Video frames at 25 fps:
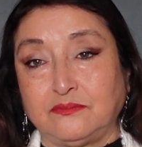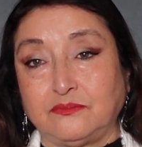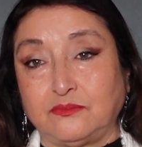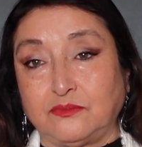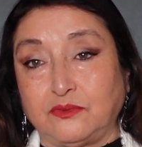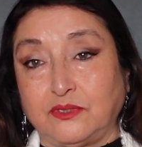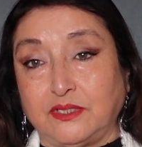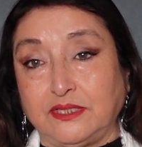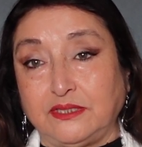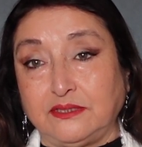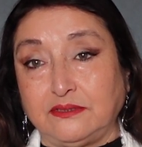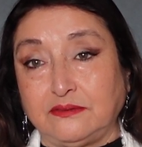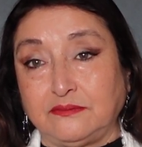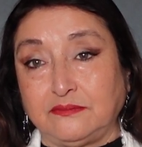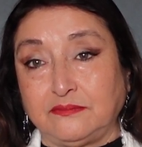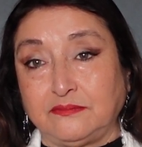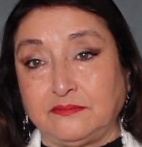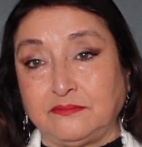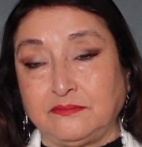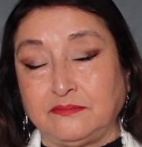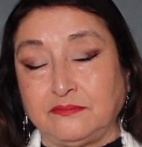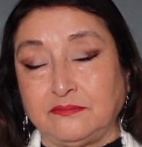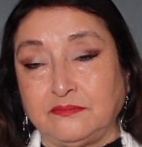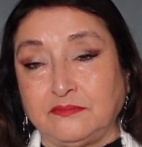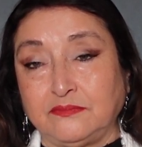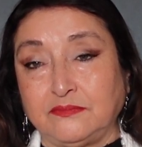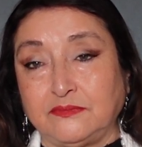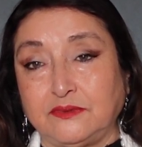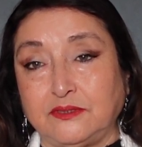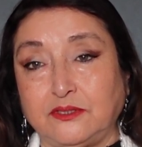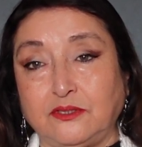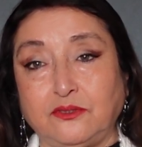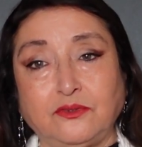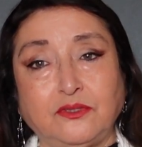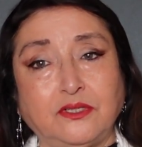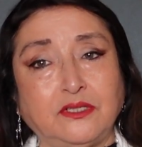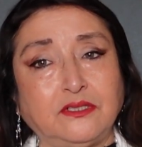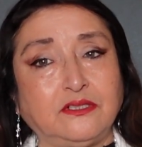right?
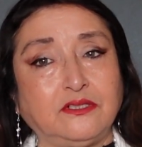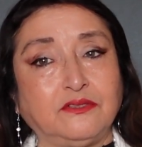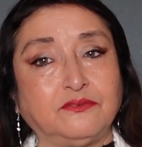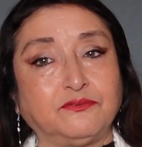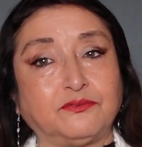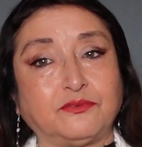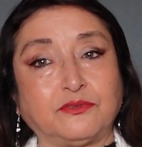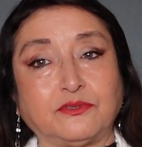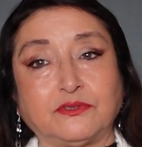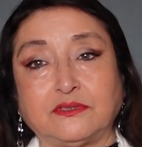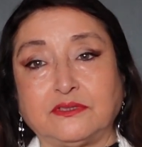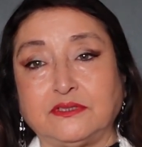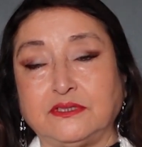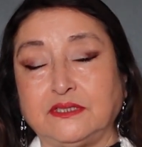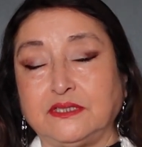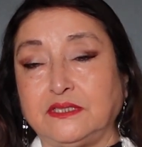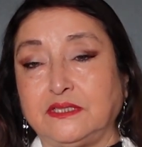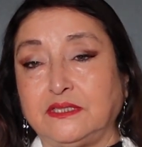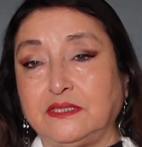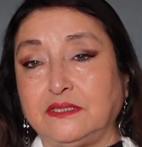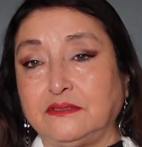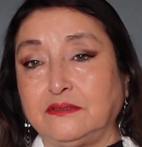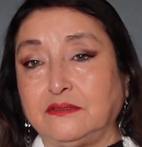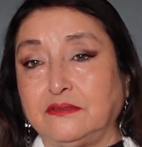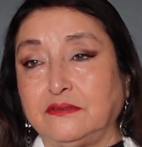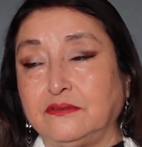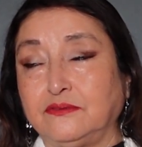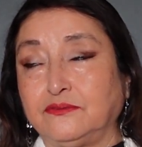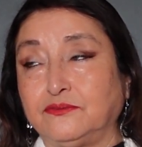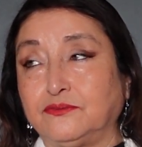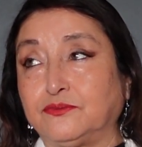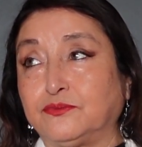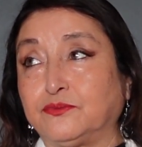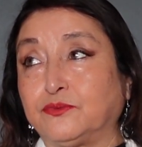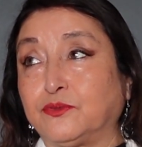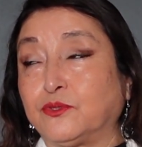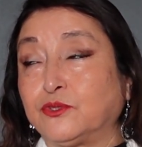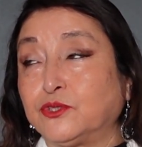Look at the
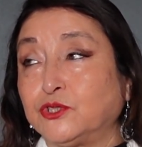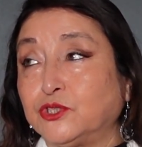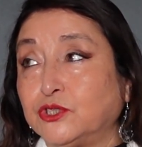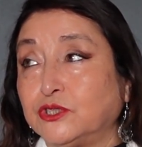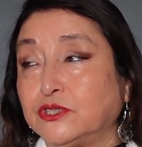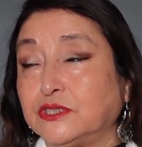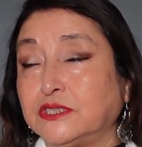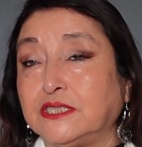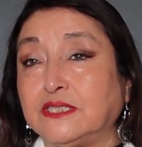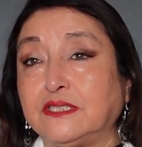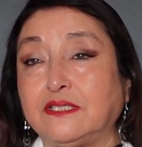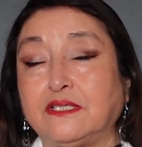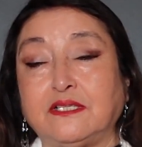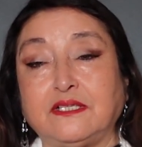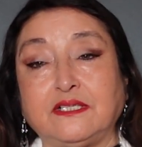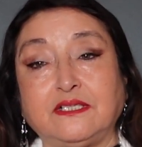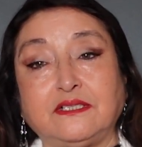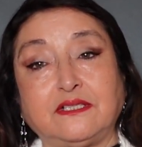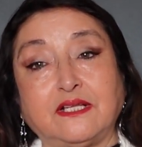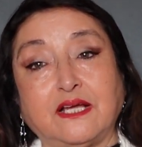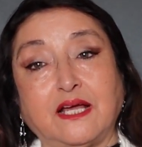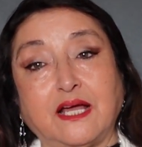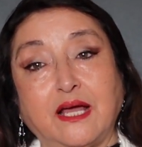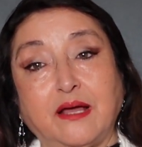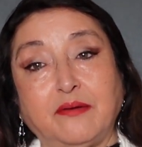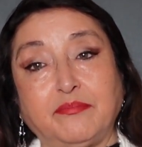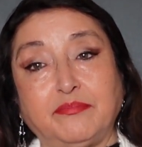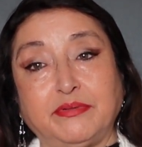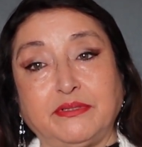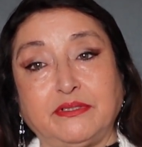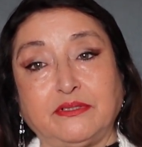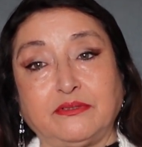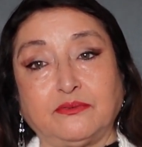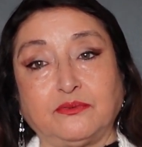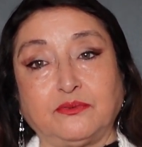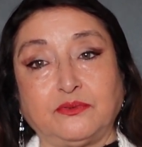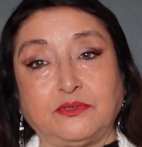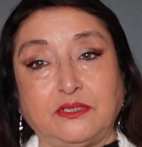unfortunate thing that
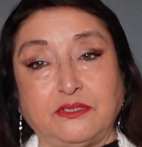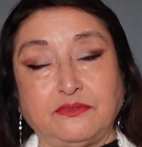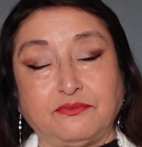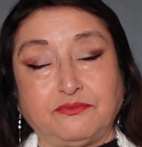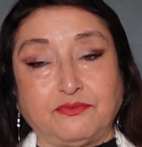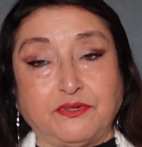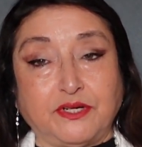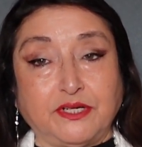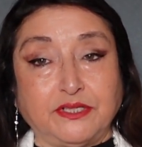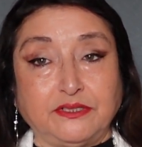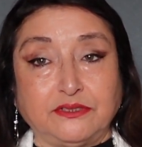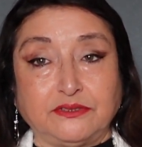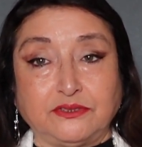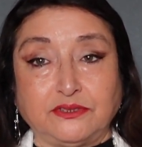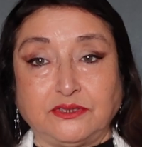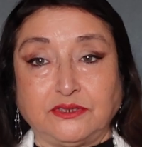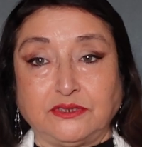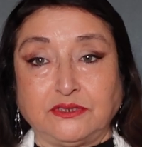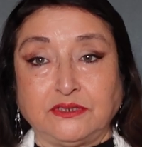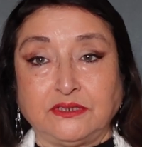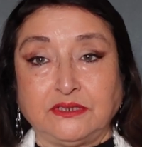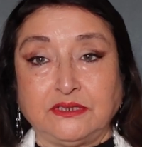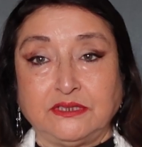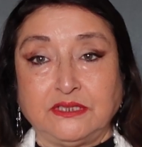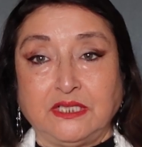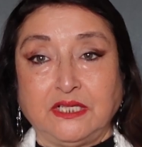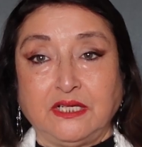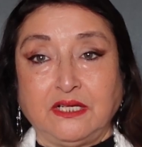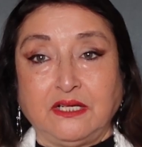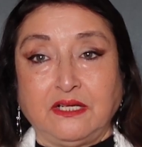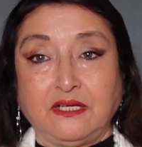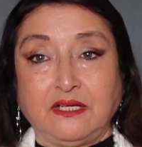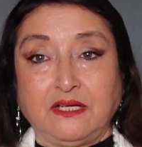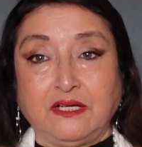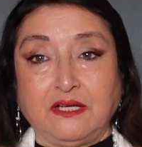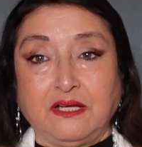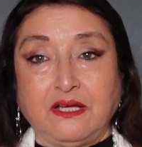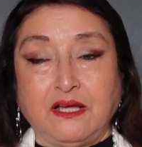happened with the fires.
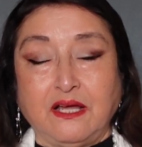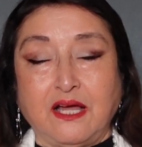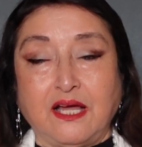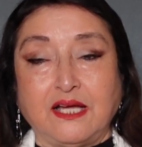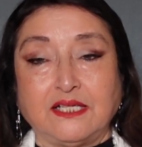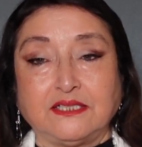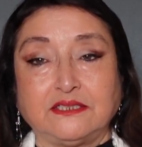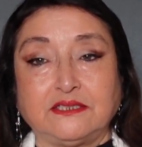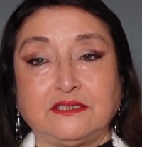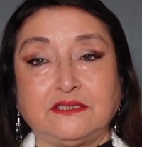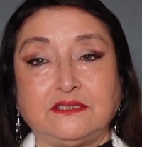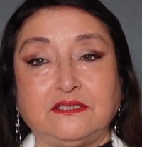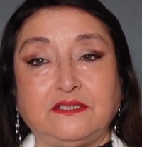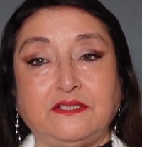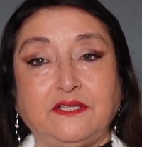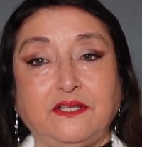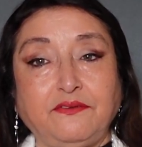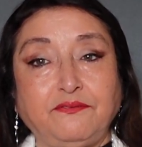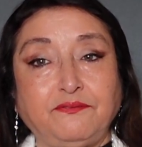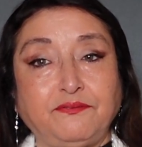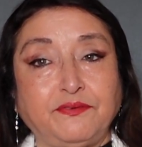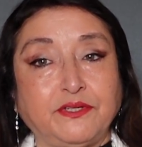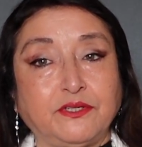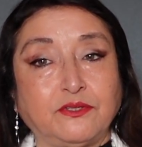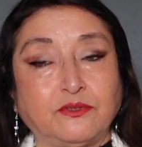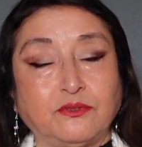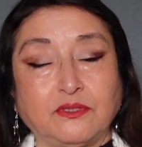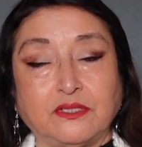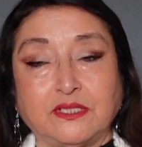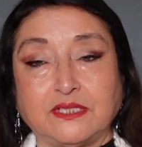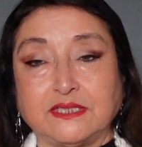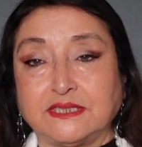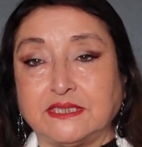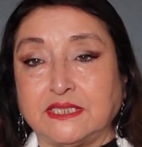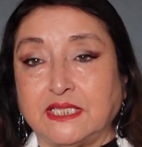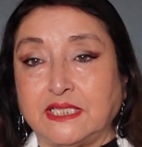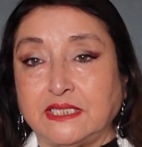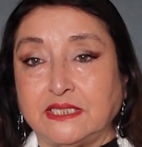As difficult
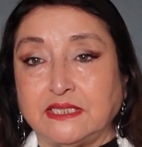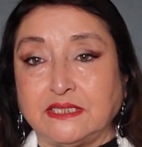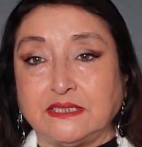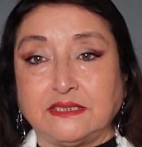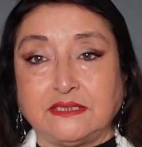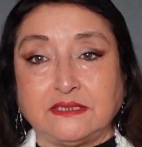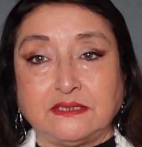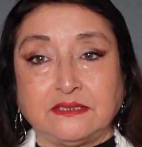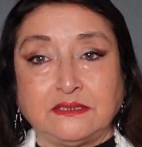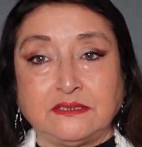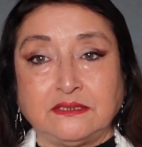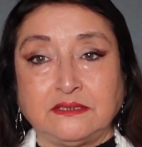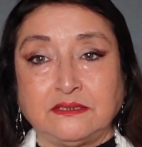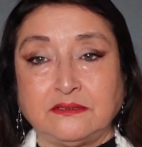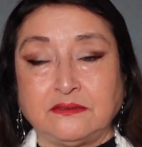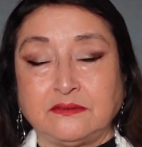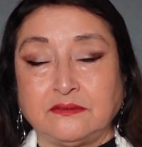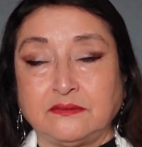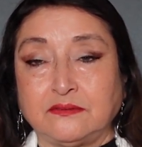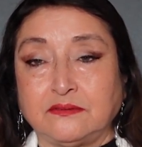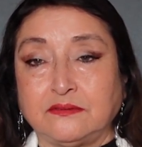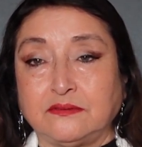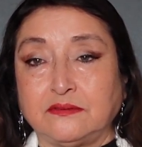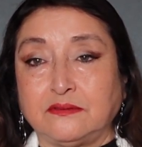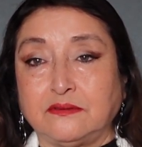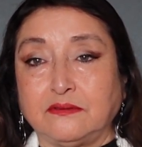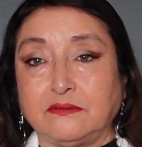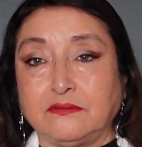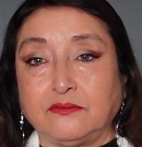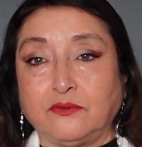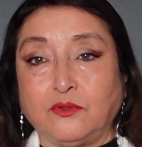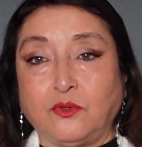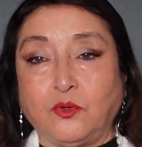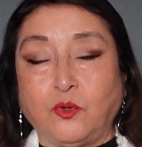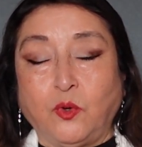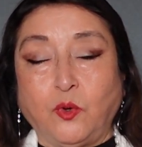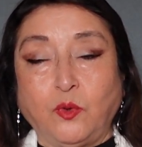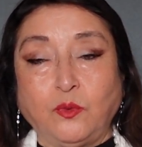as that is,
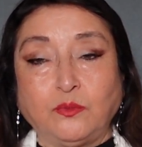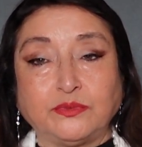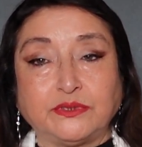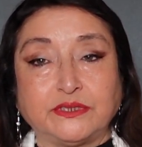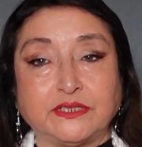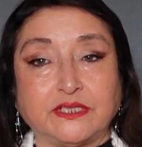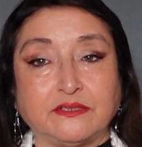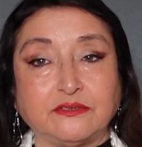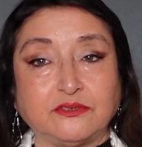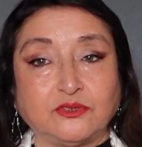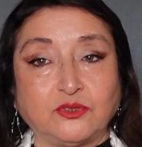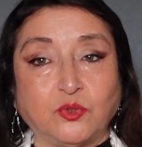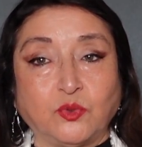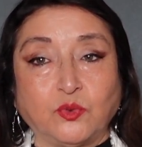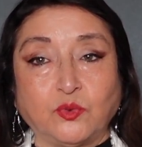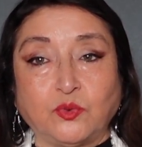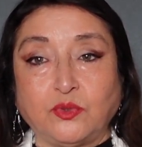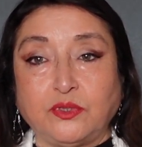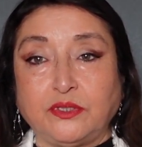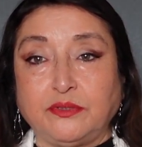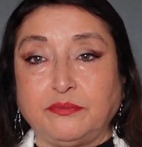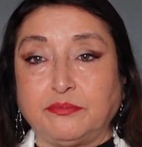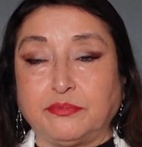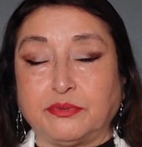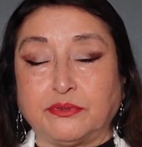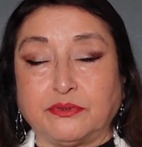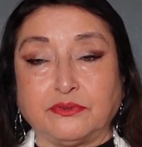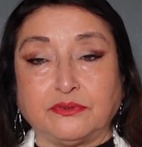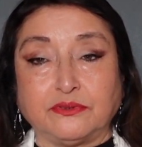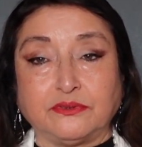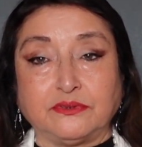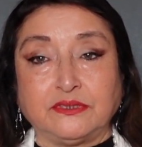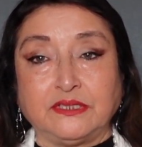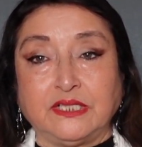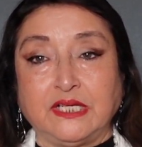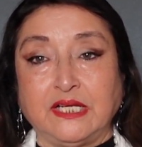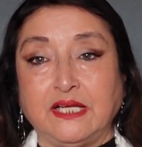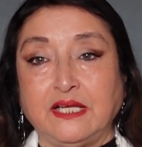homes are totally burned.
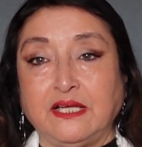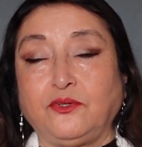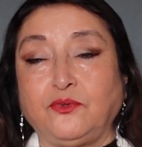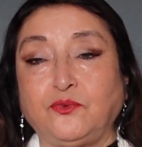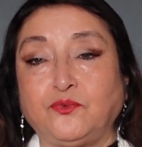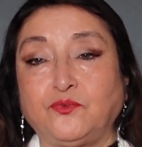You